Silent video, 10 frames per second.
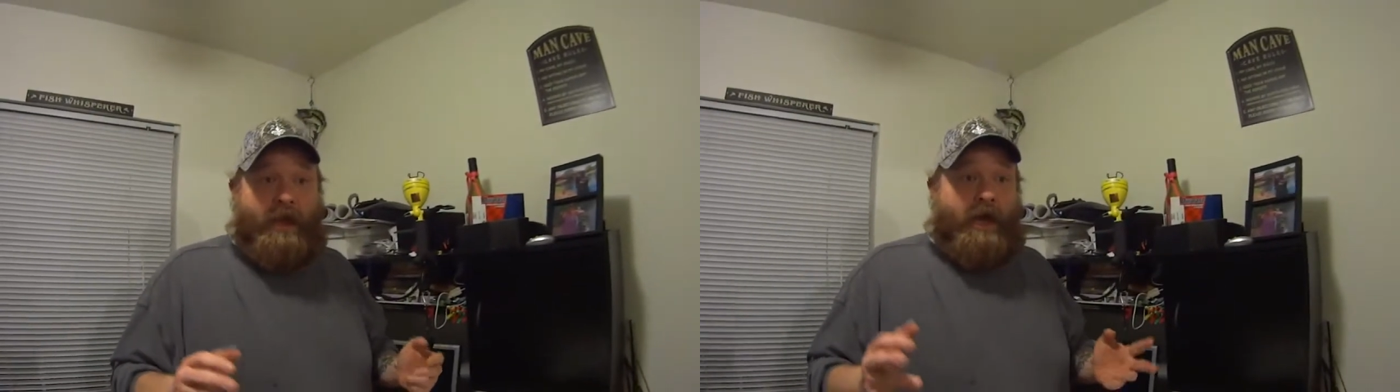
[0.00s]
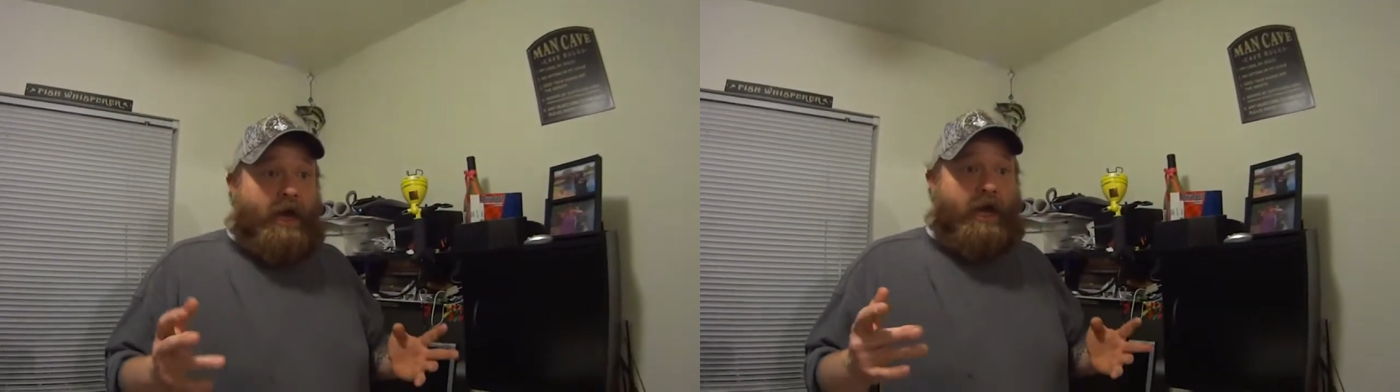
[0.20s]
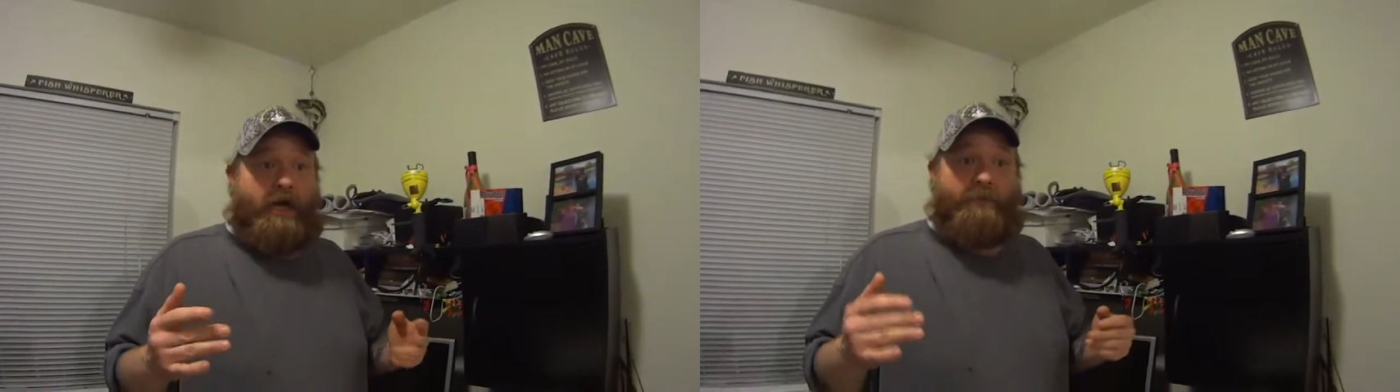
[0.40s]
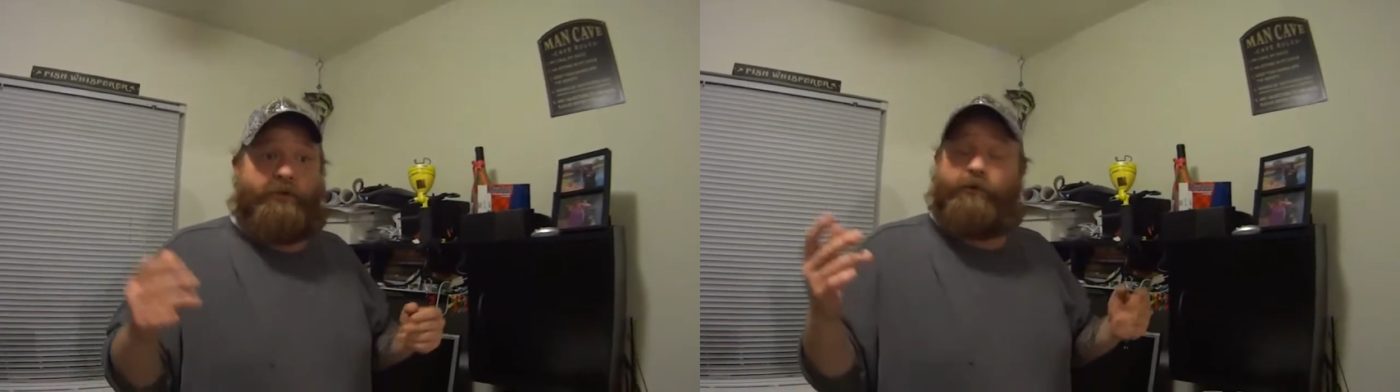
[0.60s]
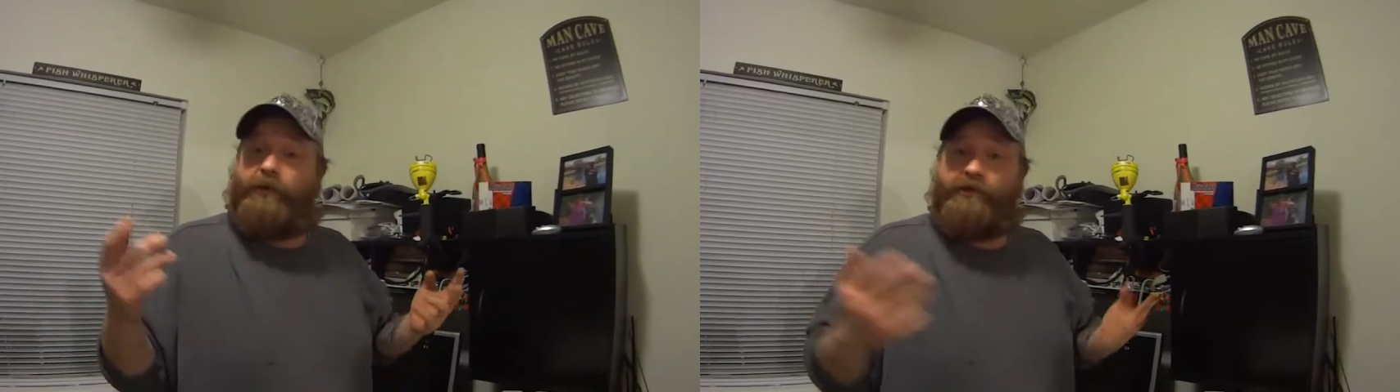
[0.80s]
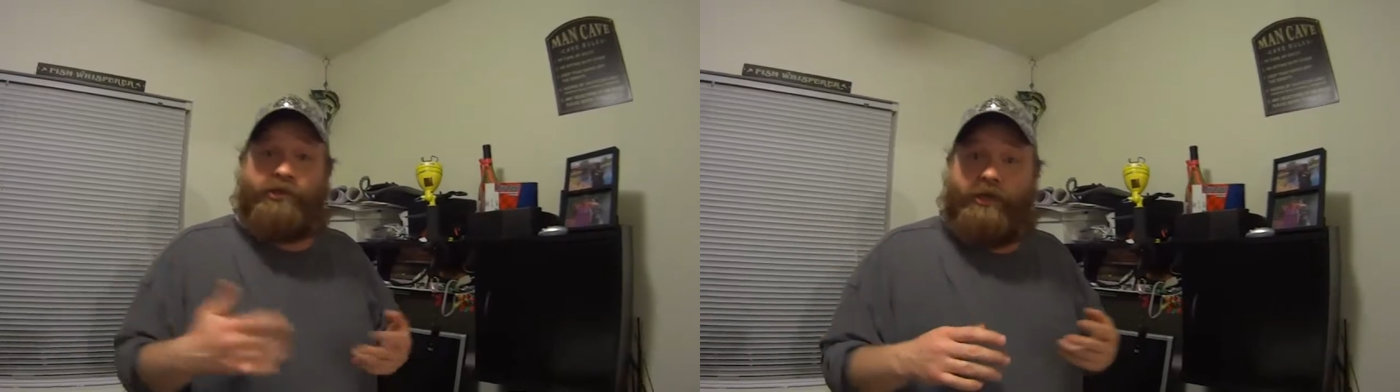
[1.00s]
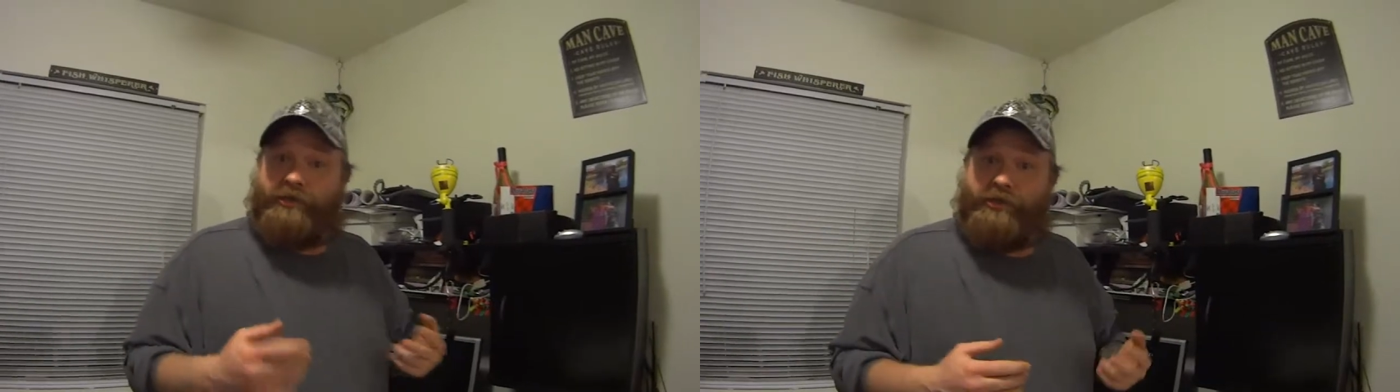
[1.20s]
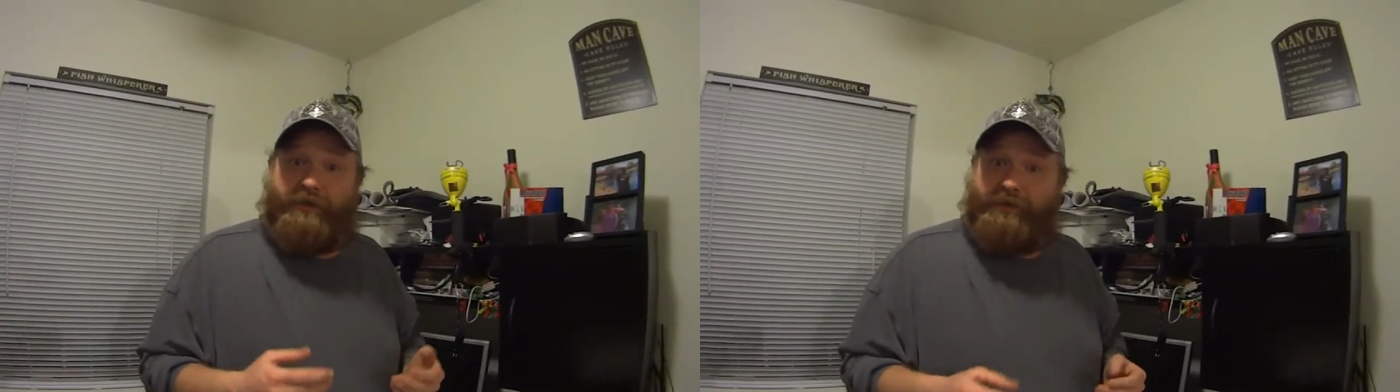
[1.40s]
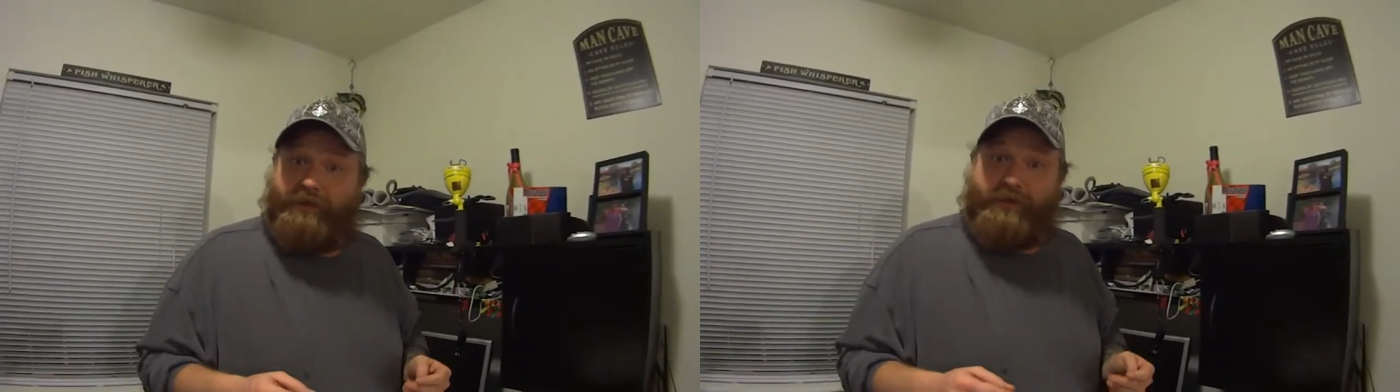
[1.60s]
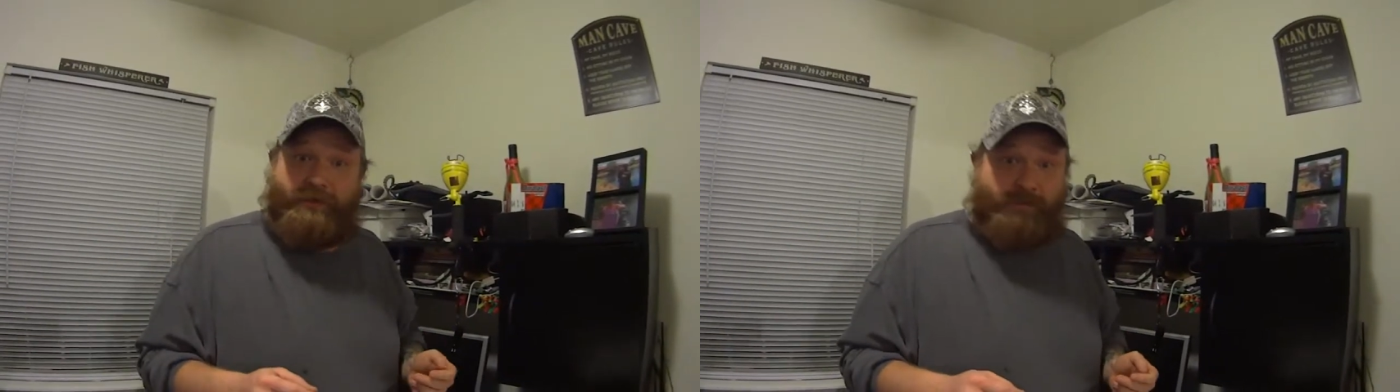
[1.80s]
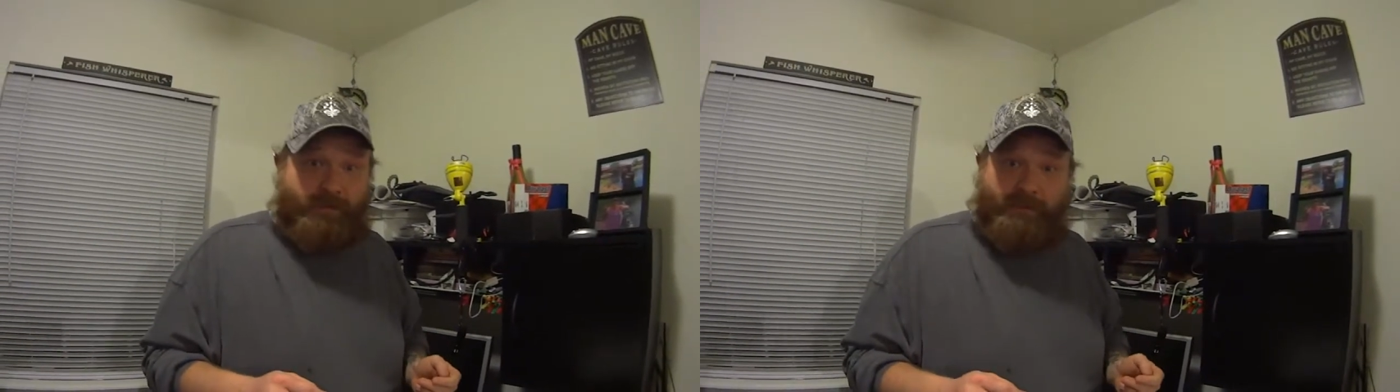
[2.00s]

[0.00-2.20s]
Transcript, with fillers: um, doing his treasure adventures with the